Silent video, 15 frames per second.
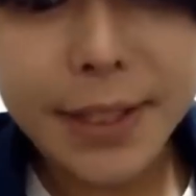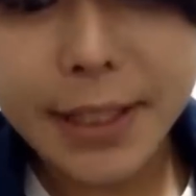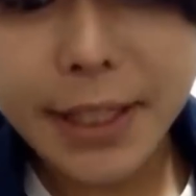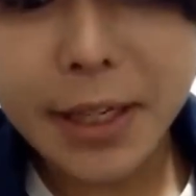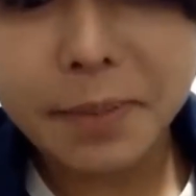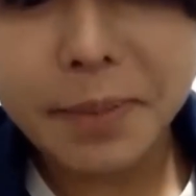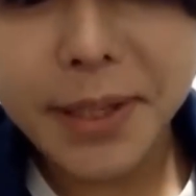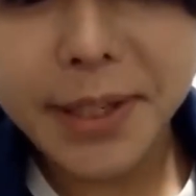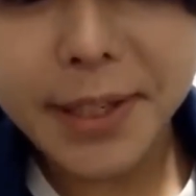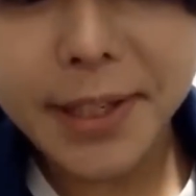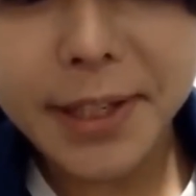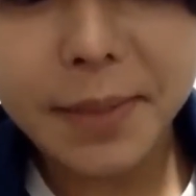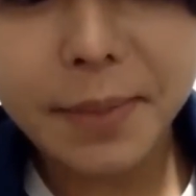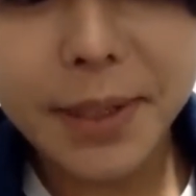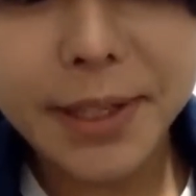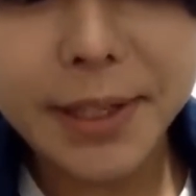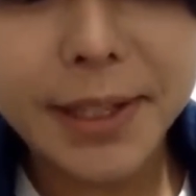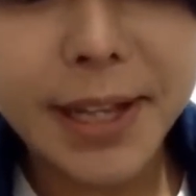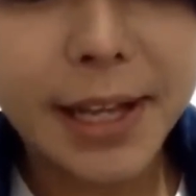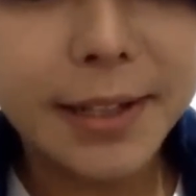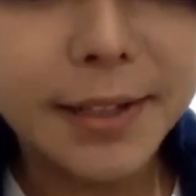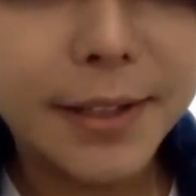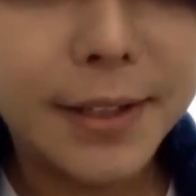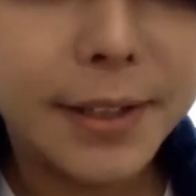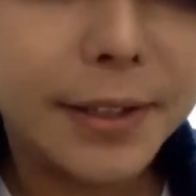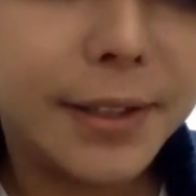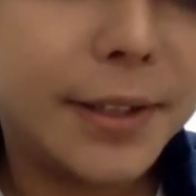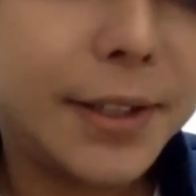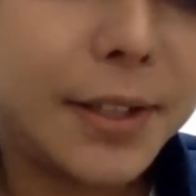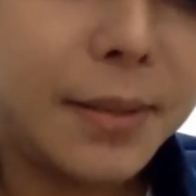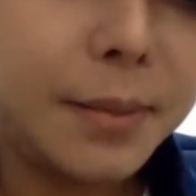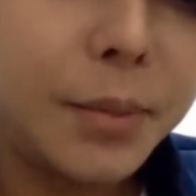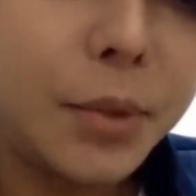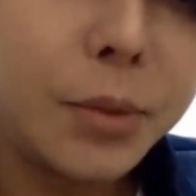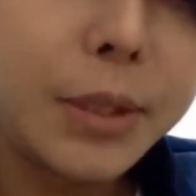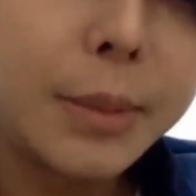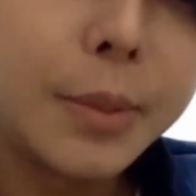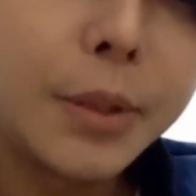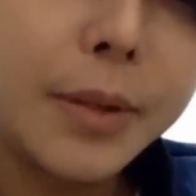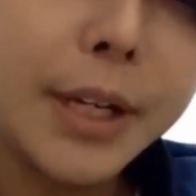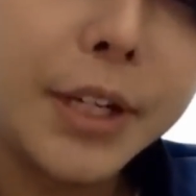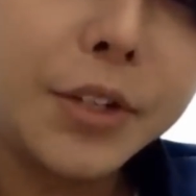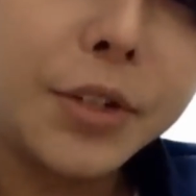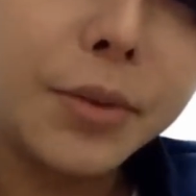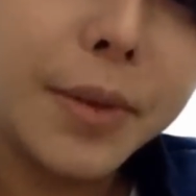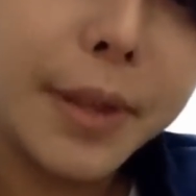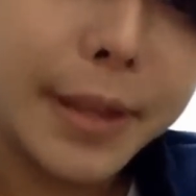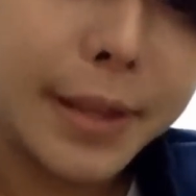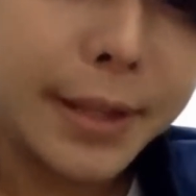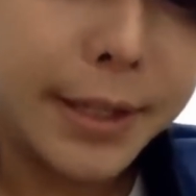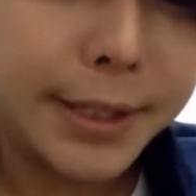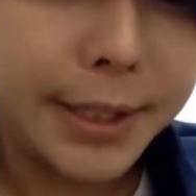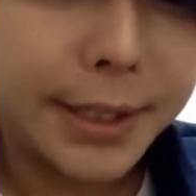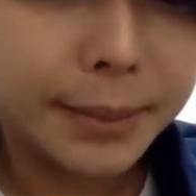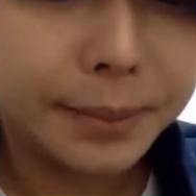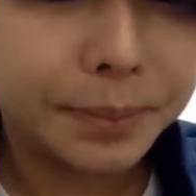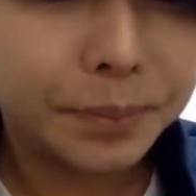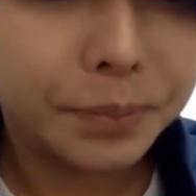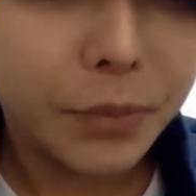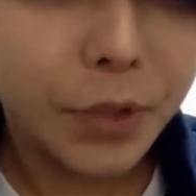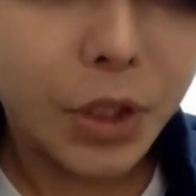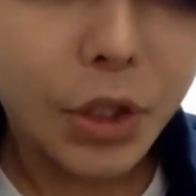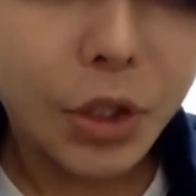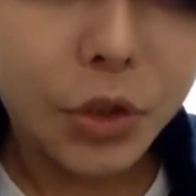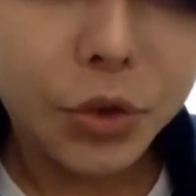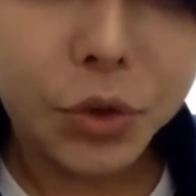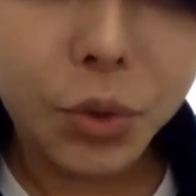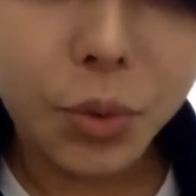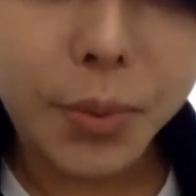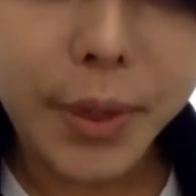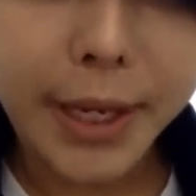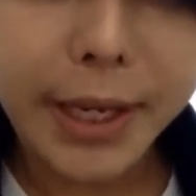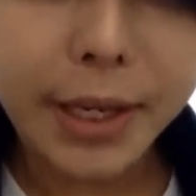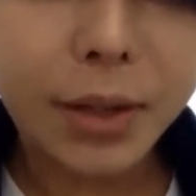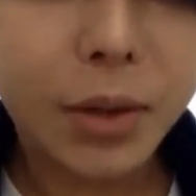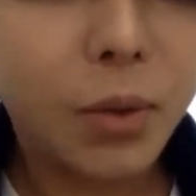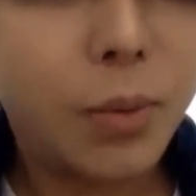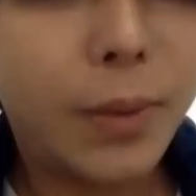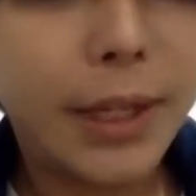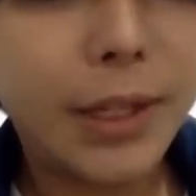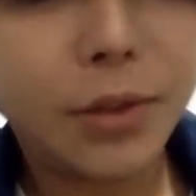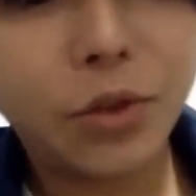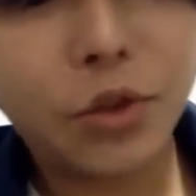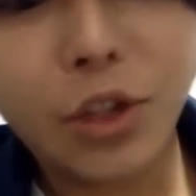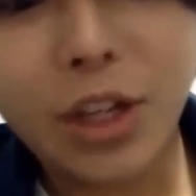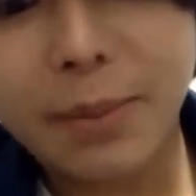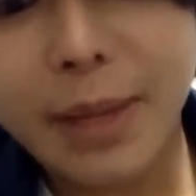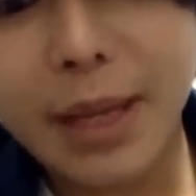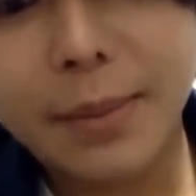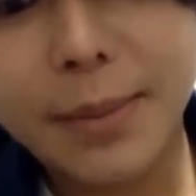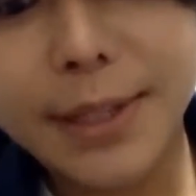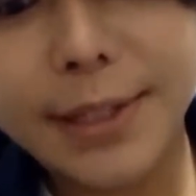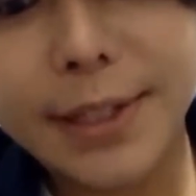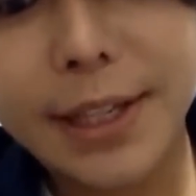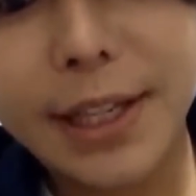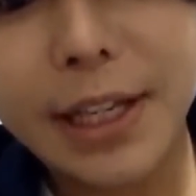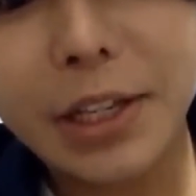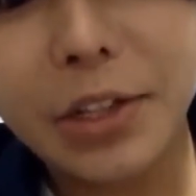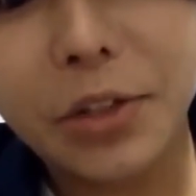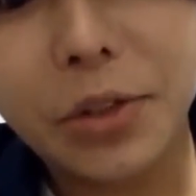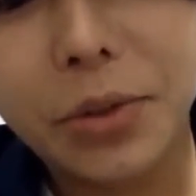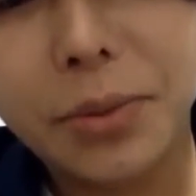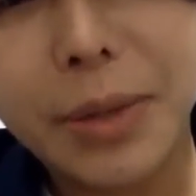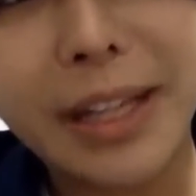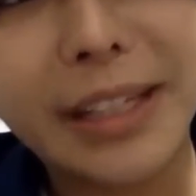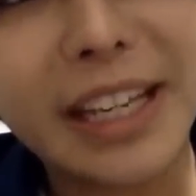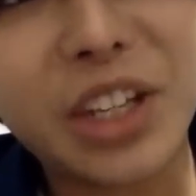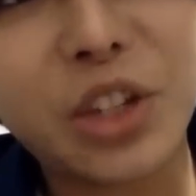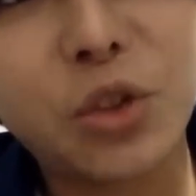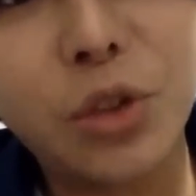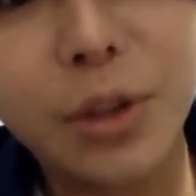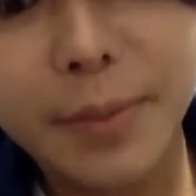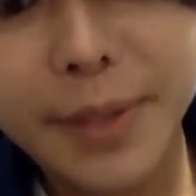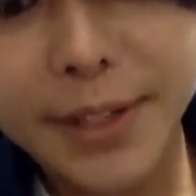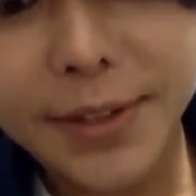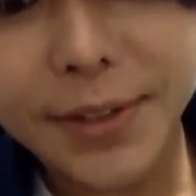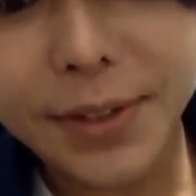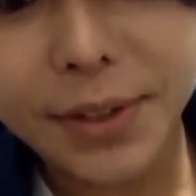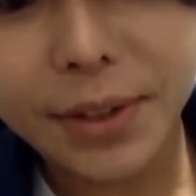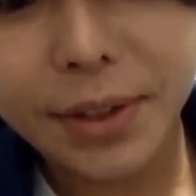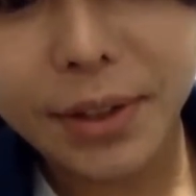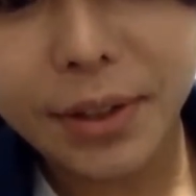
said that a person's personality is moldable until 30. Do we want to shape Amos Yee into an extremist,